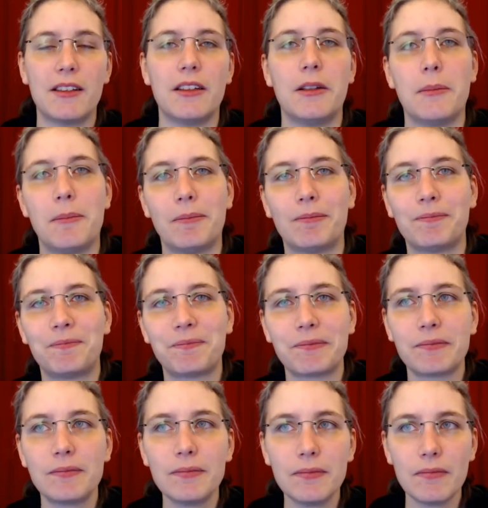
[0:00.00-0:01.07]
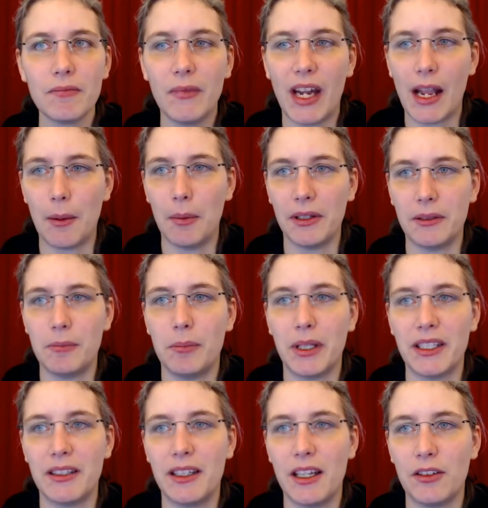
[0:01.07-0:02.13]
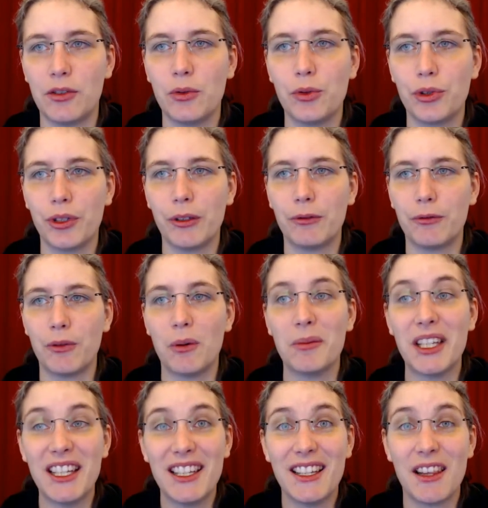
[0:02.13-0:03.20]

Um, yeah, but, but as usual for me,